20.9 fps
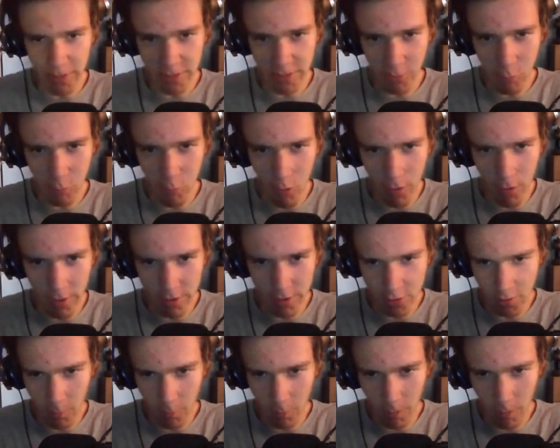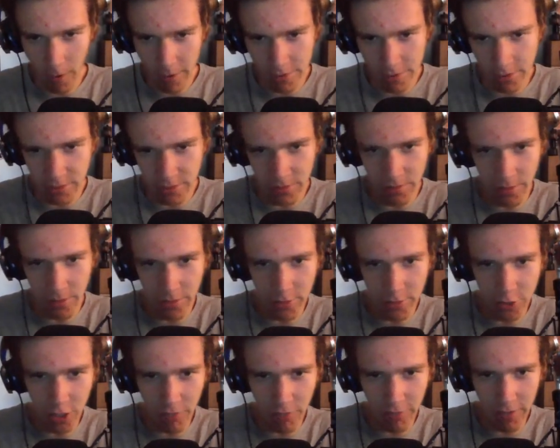of wood and some resin,
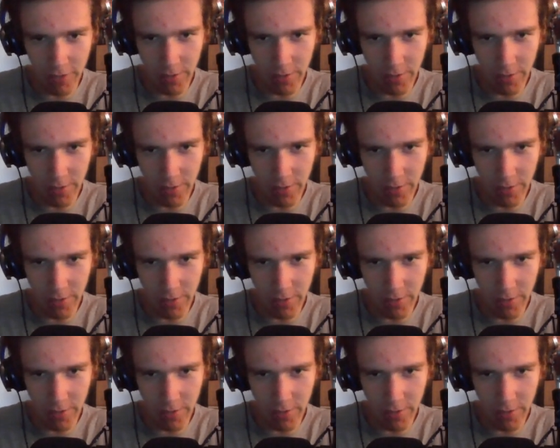shove it in